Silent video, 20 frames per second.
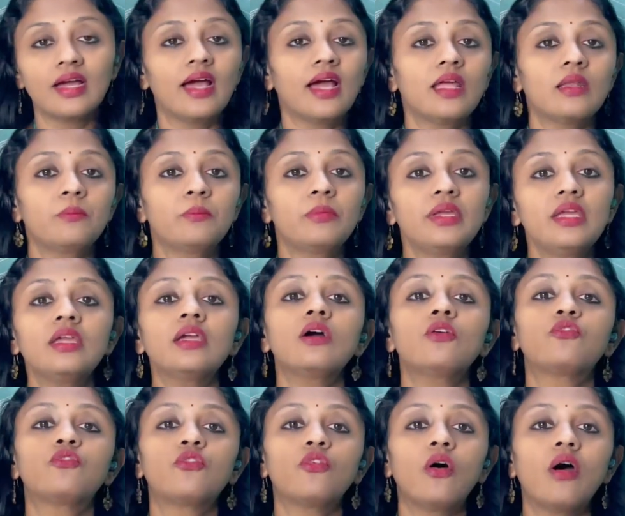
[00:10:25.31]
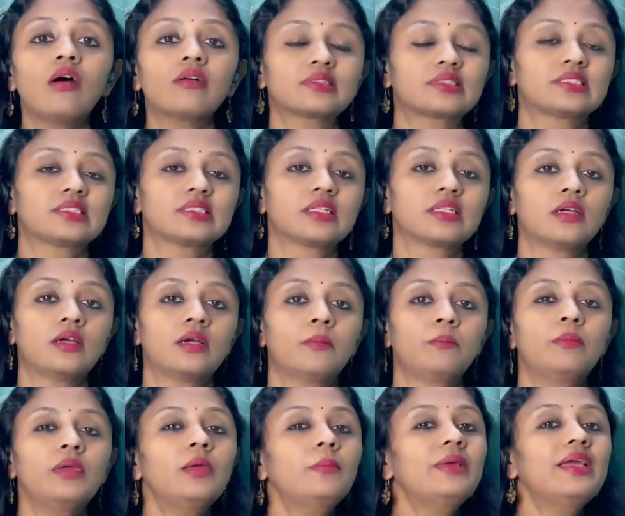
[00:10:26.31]
And being a fox,
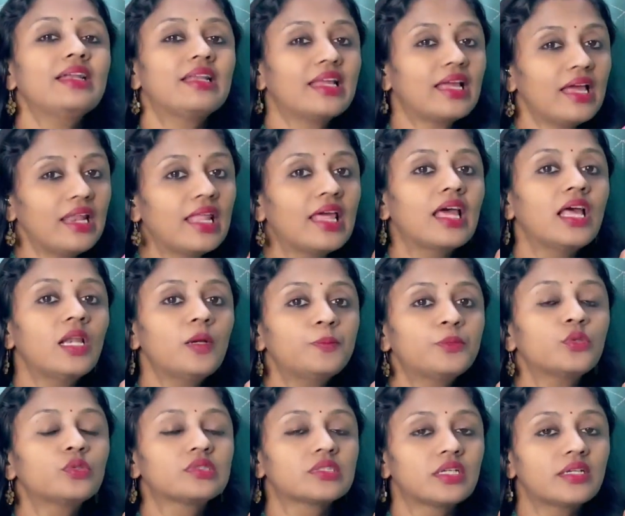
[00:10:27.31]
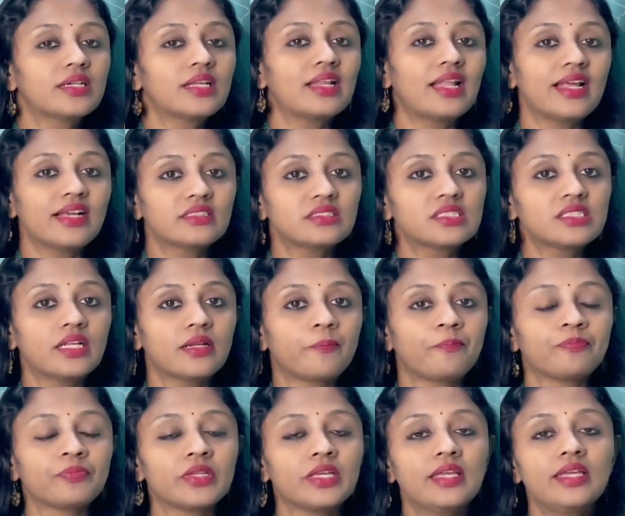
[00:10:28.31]
maybe it can help to certain extent.